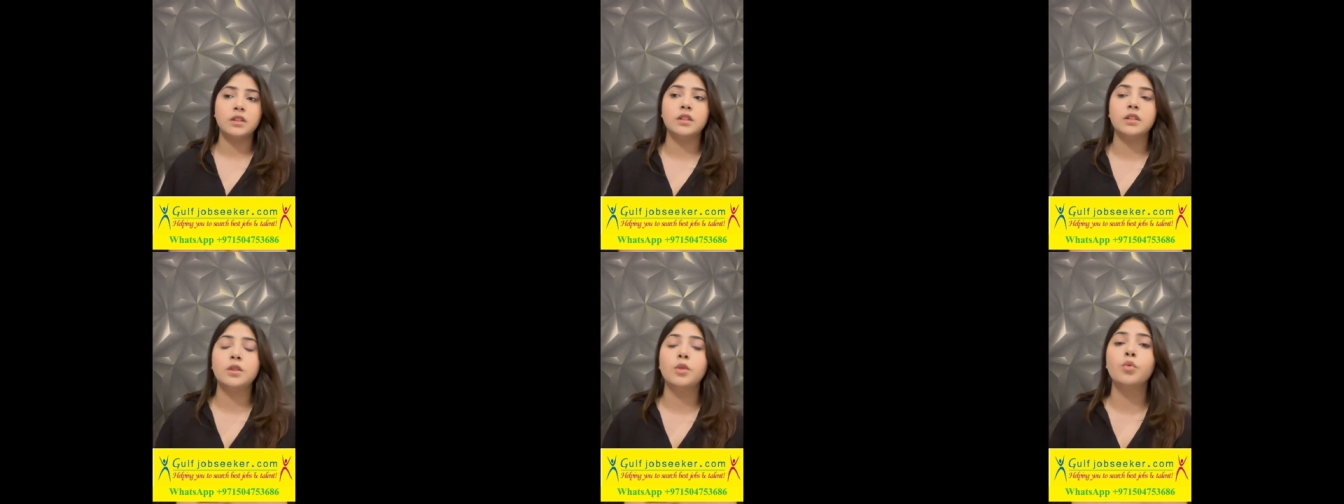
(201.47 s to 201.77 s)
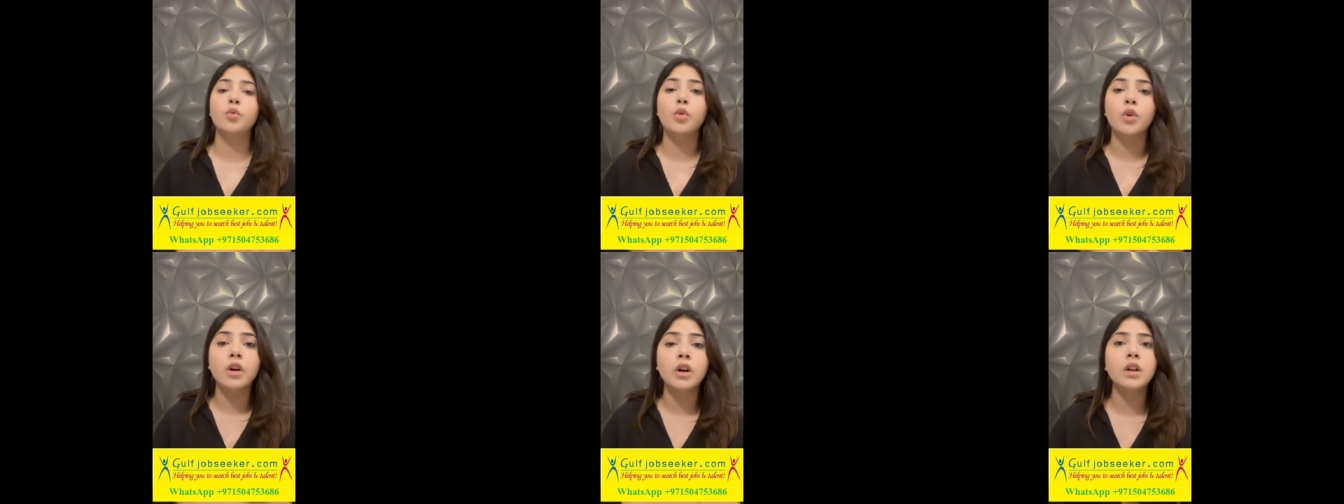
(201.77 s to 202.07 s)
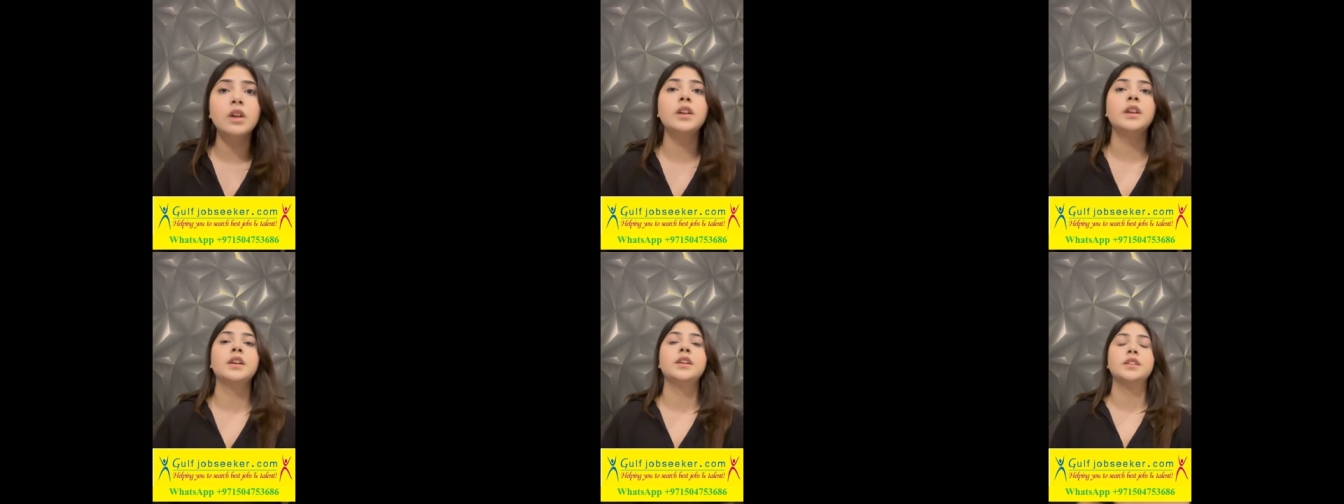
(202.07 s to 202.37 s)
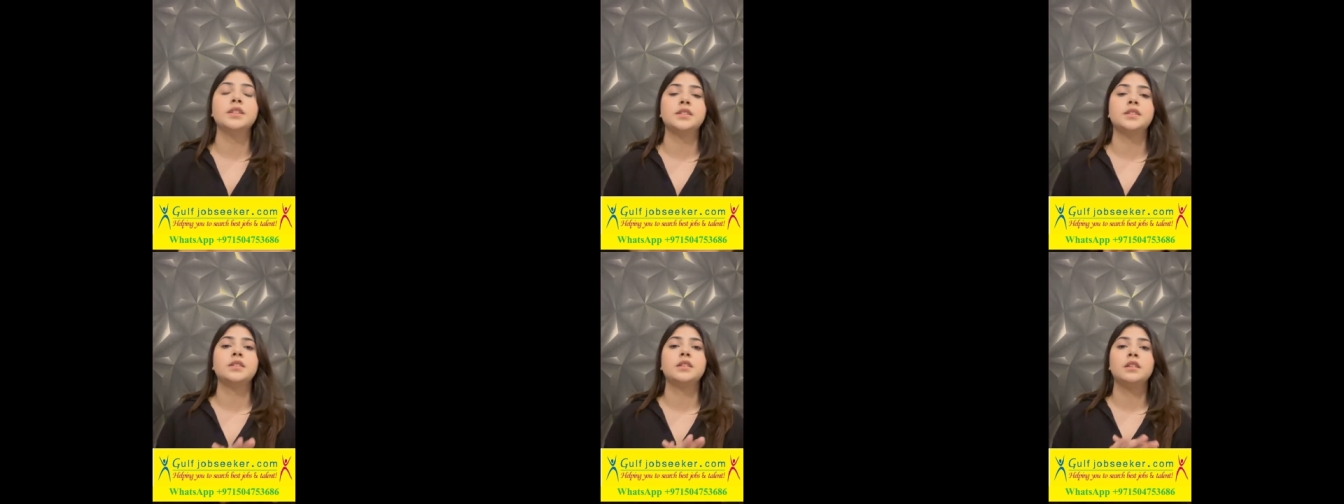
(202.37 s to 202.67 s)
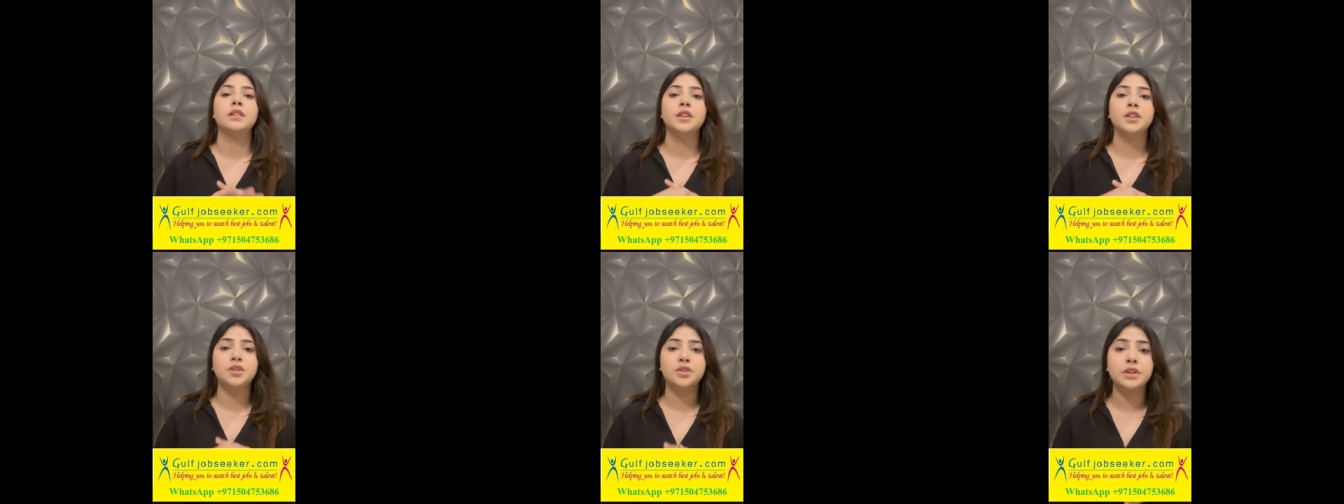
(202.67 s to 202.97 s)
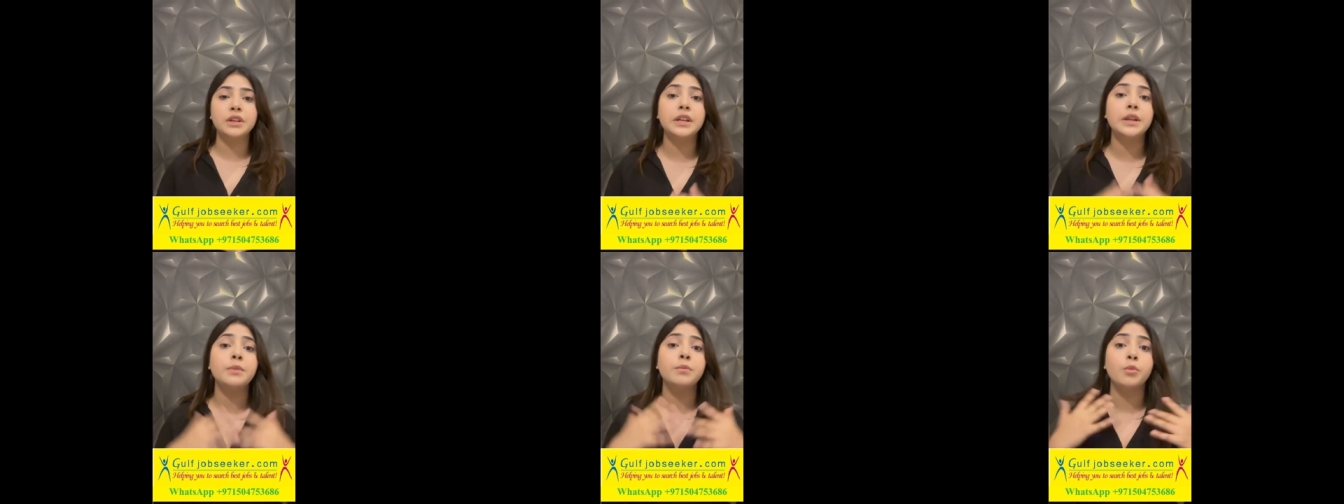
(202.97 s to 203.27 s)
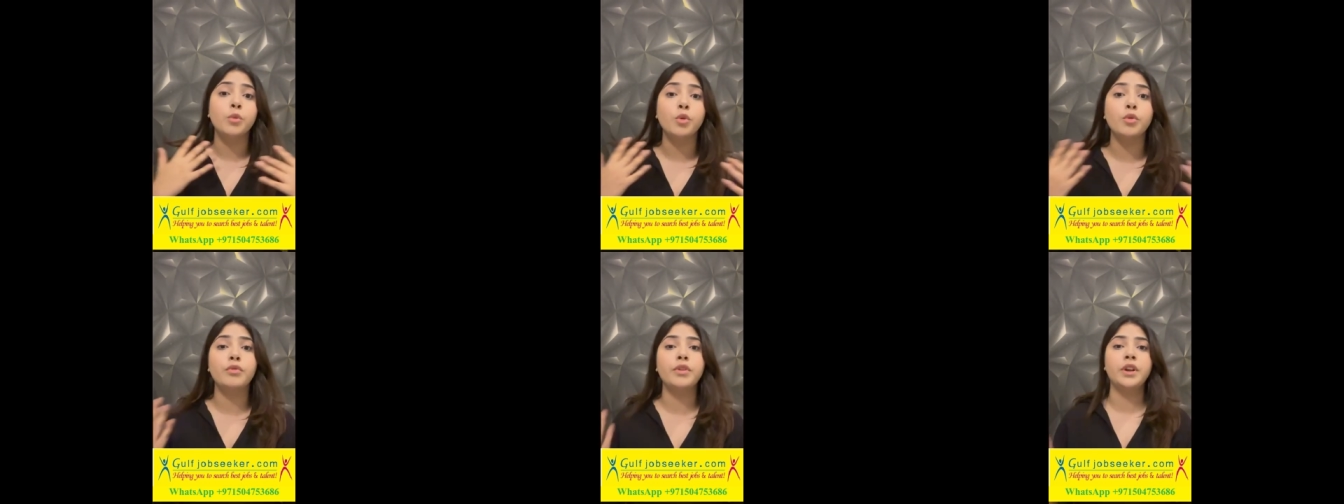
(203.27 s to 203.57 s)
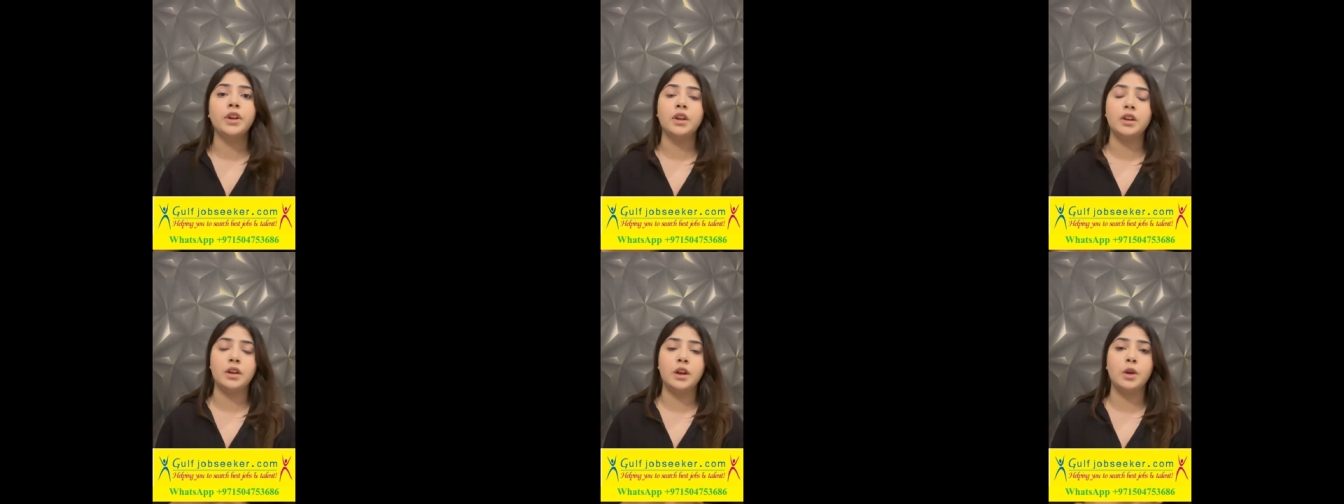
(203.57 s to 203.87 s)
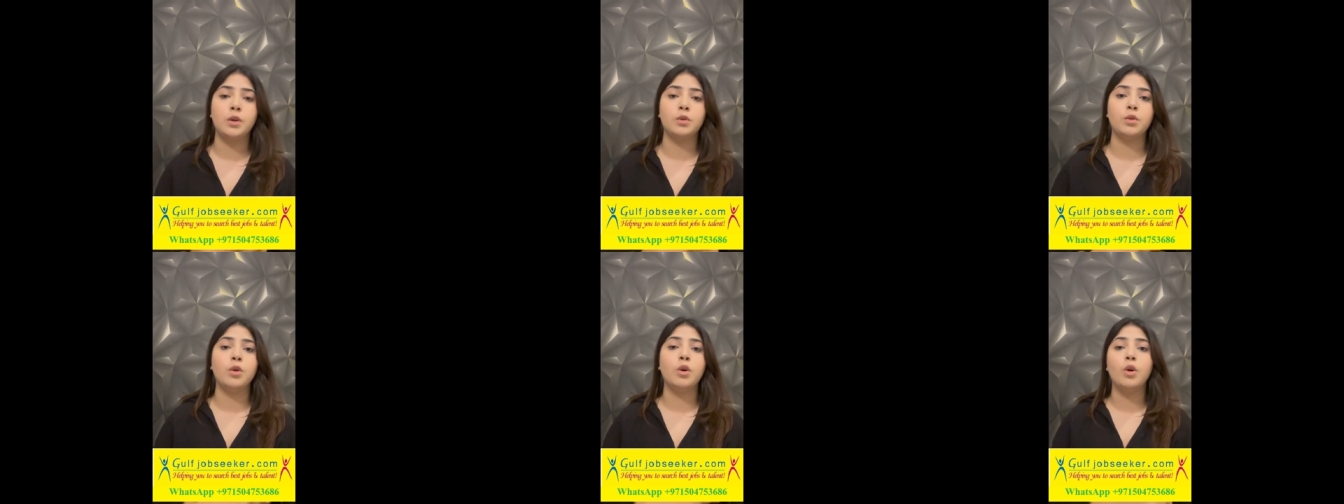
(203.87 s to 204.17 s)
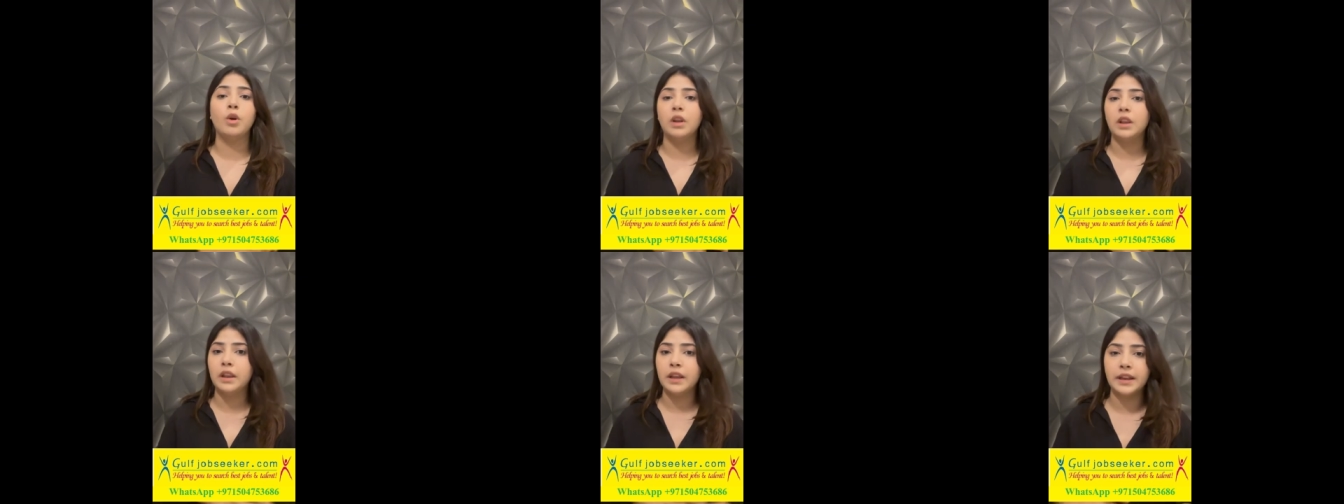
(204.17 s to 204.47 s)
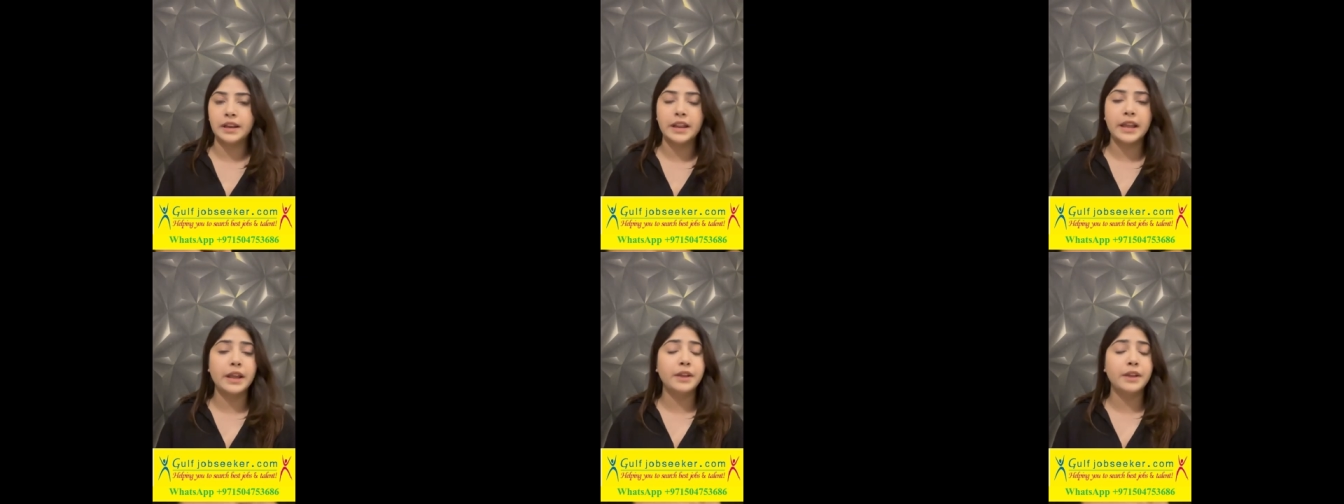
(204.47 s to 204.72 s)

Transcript: the world is literally moving around online.